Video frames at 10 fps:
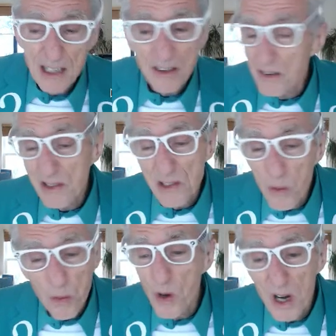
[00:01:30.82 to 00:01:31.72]
So there's no
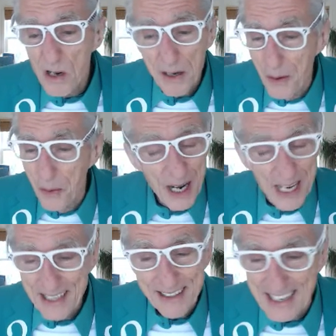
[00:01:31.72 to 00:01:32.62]
way
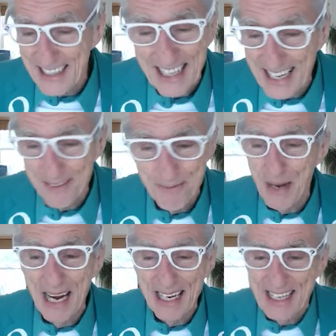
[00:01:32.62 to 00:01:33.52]
you're going to get a
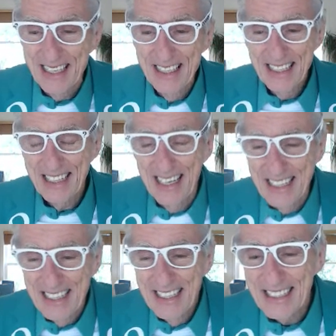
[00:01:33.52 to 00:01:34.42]
bank
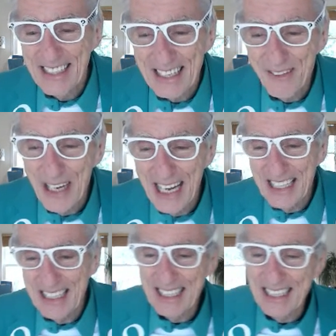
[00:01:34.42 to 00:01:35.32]
to give you
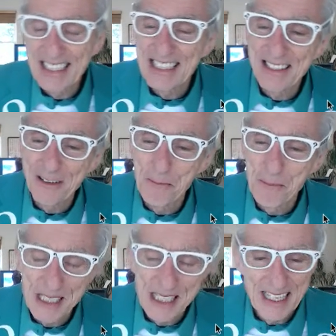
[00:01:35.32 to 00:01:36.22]
anything at
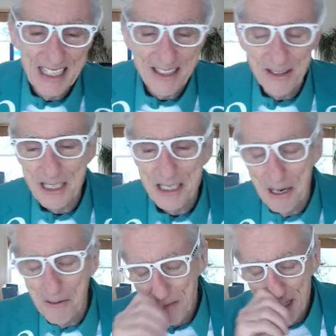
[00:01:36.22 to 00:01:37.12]
0% interest. Yeah.
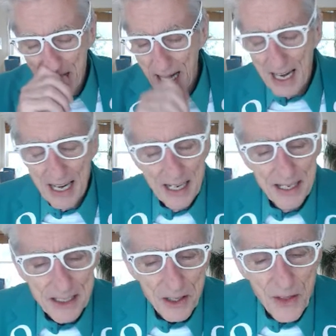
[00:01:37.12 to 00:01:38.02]

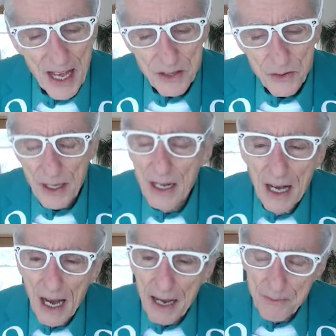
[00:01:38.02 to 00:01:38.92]
So that's what
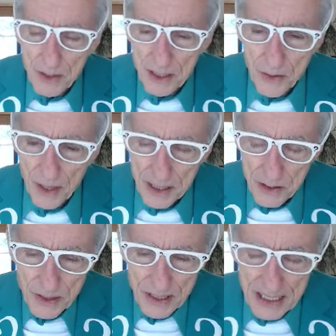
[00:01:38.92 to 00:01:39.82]
I'm really trying to
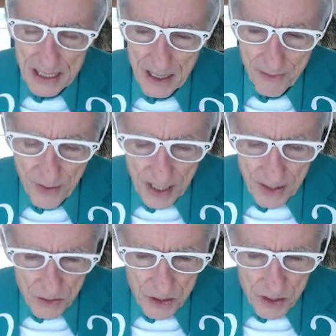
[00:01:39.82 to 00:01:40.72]
do, is identify
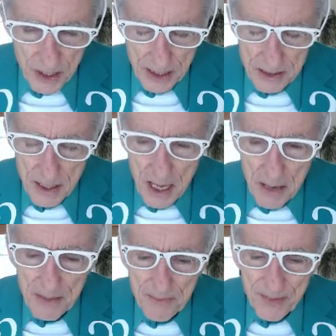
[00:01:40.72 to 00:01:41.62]
those things.
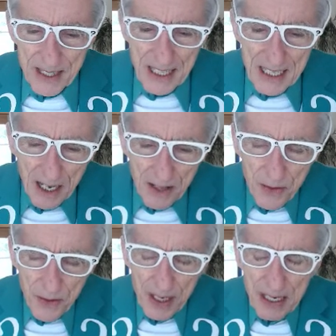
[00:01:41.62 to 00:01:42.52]
But the other
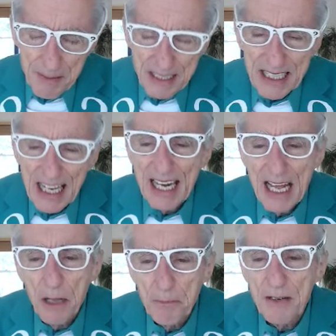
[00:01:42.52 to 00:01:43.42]
thing, I mean, to get
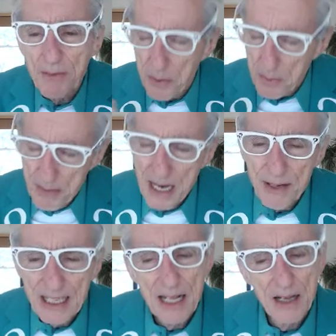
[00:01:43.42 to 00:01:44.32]
help even preparing
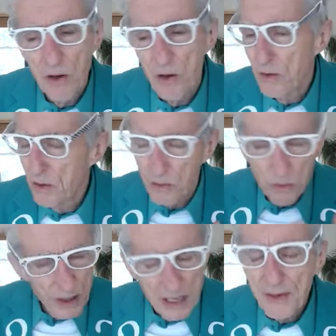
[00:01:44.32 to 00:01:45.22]
that loan or
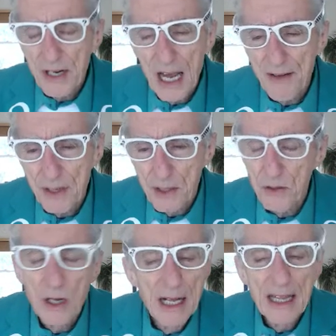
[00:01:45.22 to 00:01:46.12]
whatever you have to do,
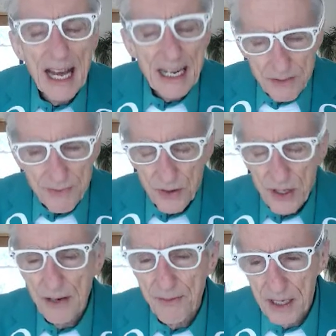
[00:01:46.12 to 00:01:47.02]
that's free
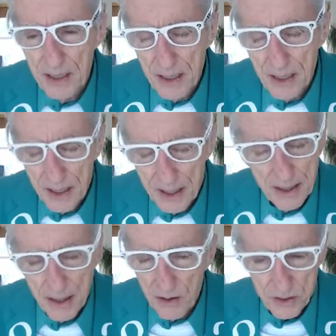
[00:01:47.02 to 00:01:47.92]
of
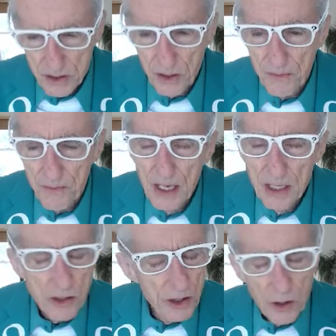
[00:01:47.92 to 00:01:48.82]
also.
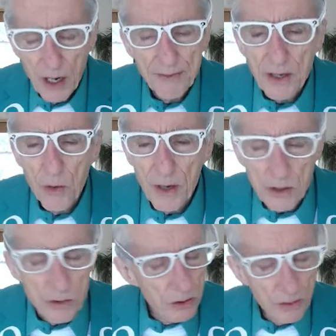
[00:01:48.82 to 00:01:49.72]
So you don't have to go on
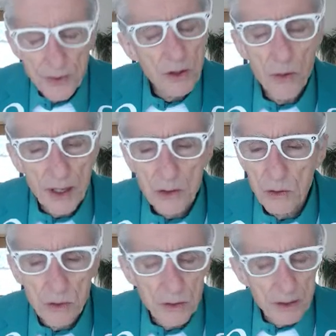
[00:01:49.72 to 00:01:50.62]
Google. If you go on
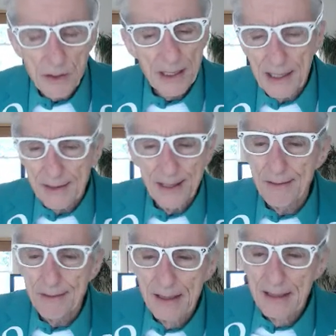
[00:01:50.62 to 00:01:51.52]
Google, you're going to get, you know,
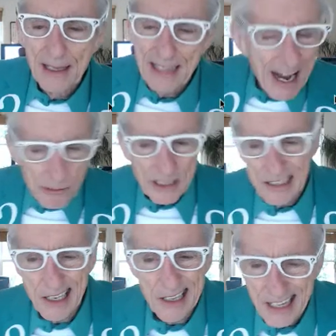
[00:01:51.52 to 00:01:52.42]
thousands
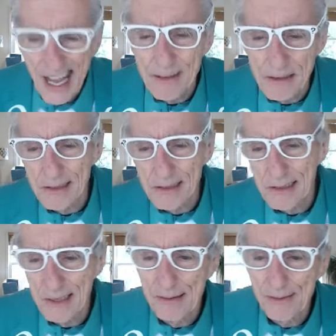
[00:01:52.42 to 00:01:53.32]
and thousands
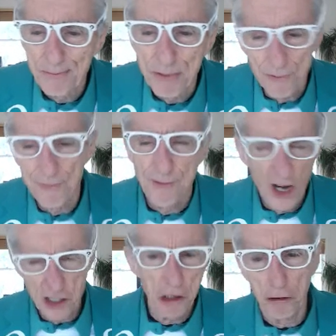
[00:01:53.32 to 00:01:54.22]
of
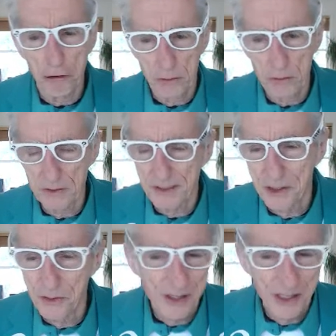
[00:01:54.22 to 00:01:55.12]
professionals
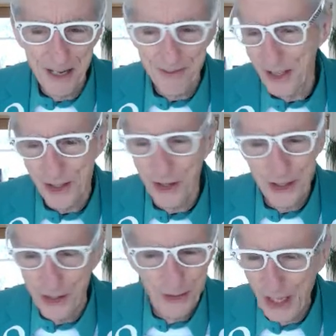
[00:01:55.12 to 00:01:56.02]
who are going to have to
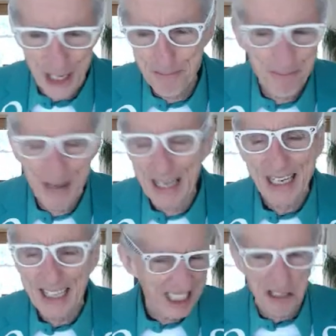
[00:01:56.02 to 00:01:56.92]
charge you a lot of money
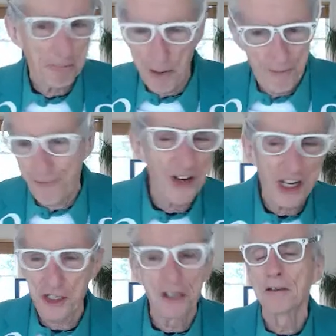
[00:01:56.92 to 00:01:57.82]
because they're
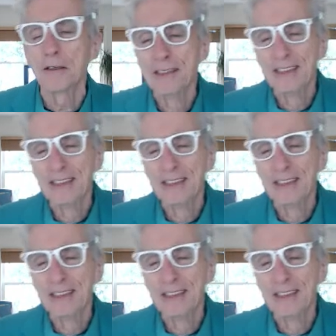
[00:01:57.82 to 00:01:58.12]
professional.